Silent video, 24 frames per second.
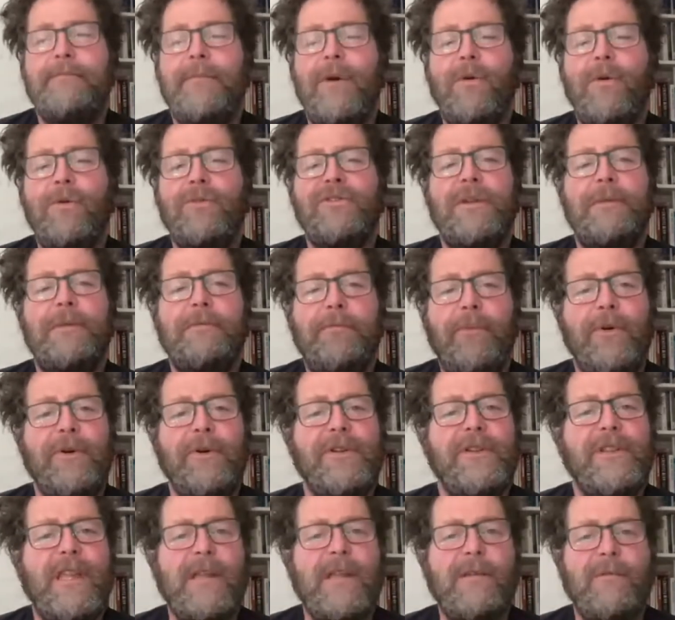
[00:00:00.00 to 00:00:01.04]
most
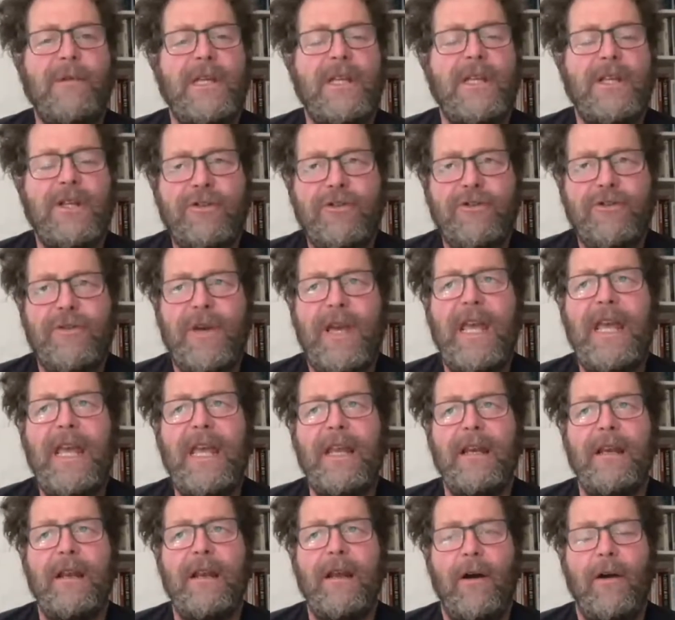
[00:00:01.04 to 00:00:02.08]
important thing we can
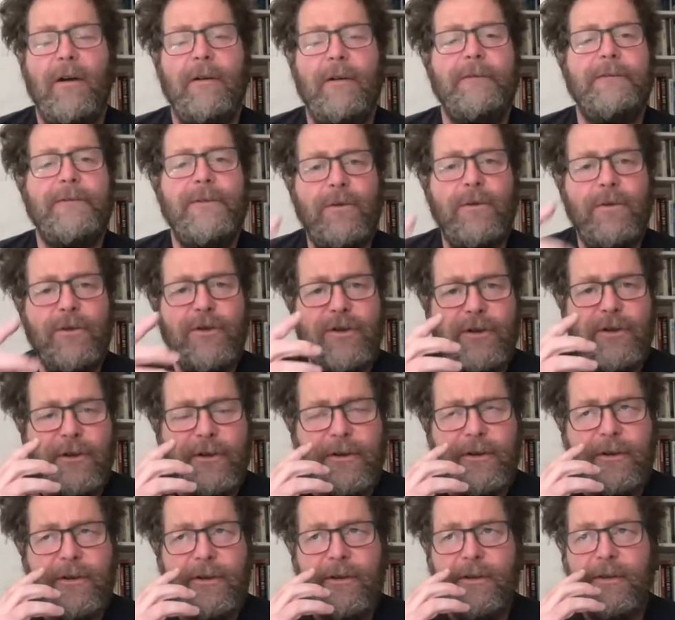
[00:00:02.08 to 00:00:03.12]
train our
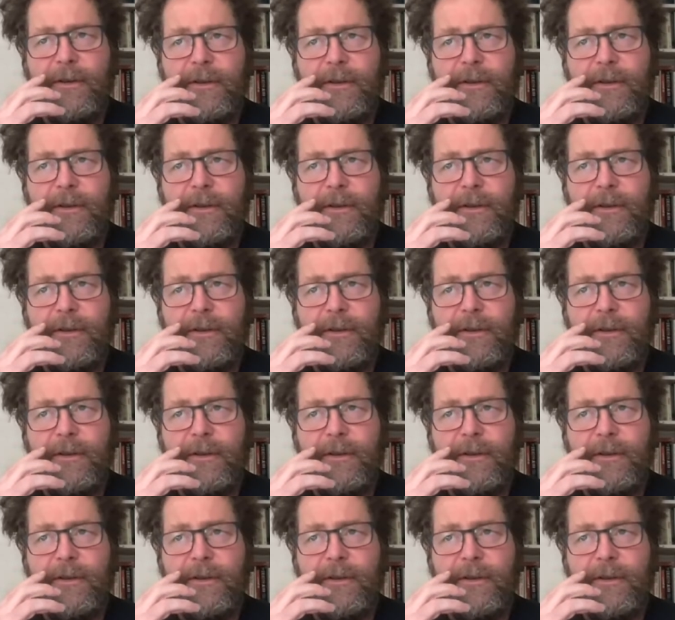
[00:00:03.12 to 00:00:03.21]
future